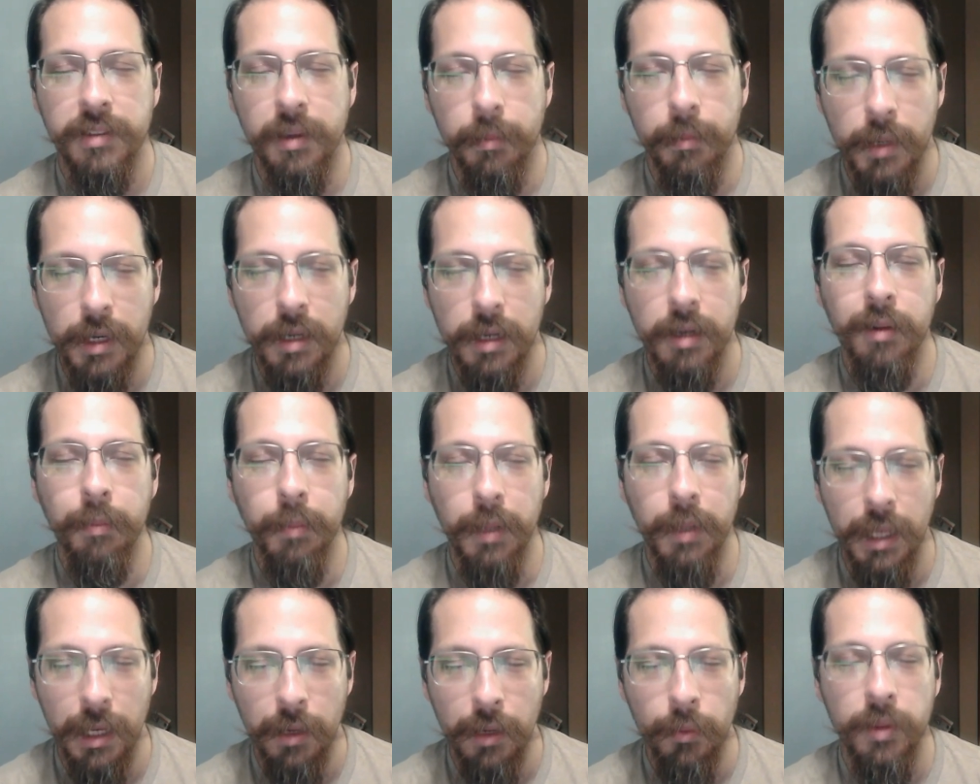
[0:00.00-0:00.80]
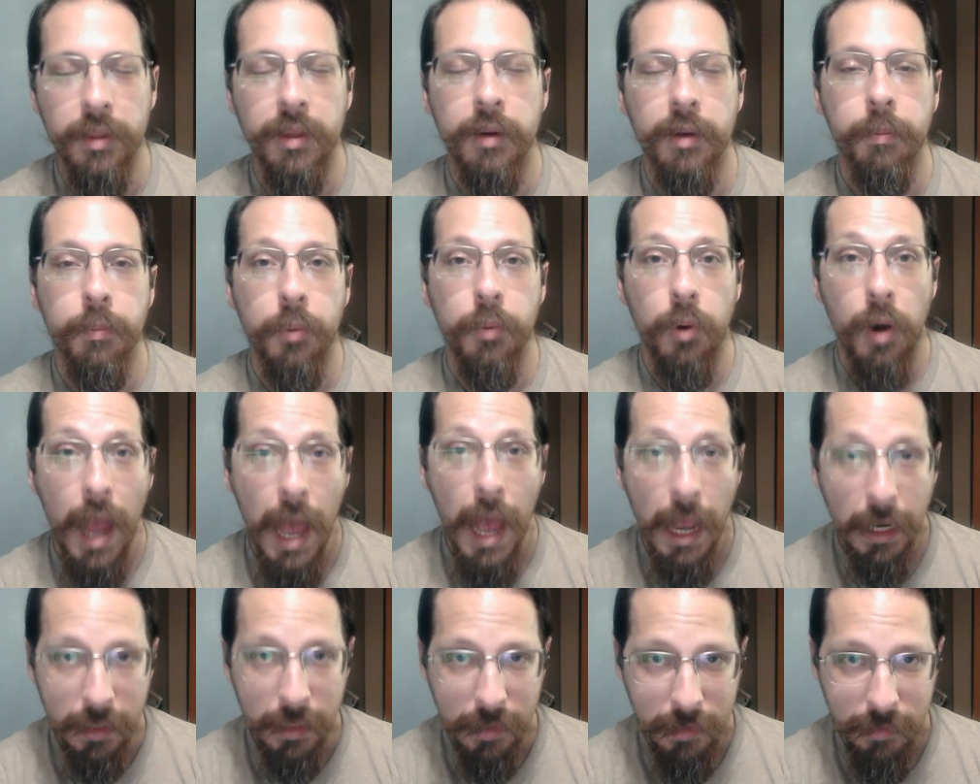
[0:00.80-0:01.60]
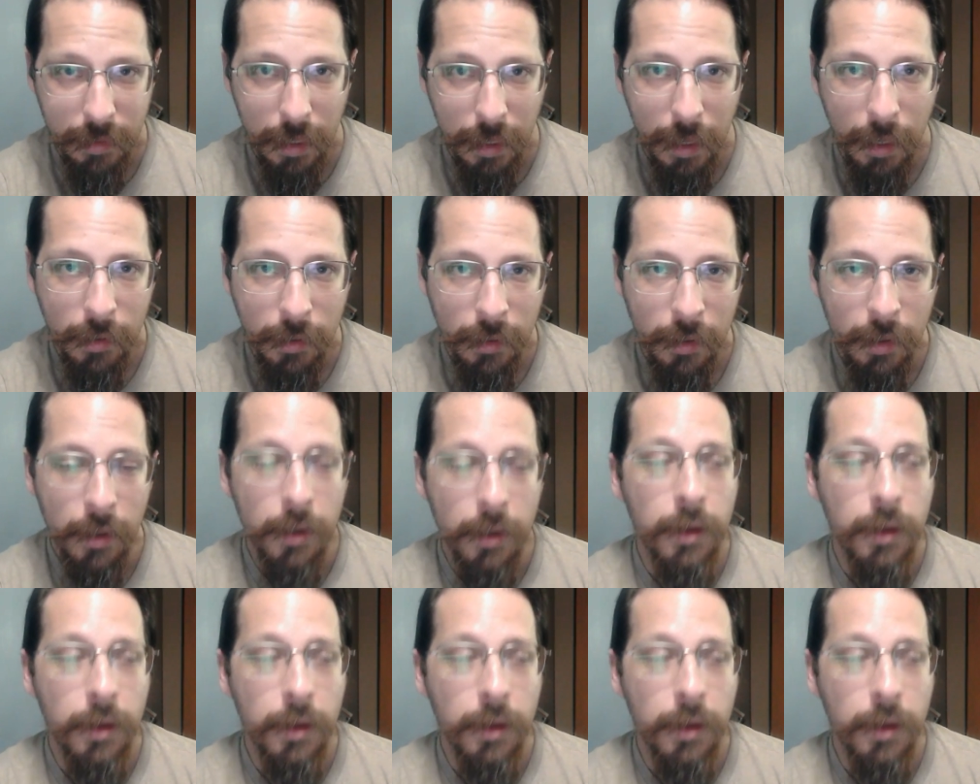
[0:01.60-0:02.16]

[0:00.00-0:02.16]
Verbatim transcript: somebody to play what they're practiced at.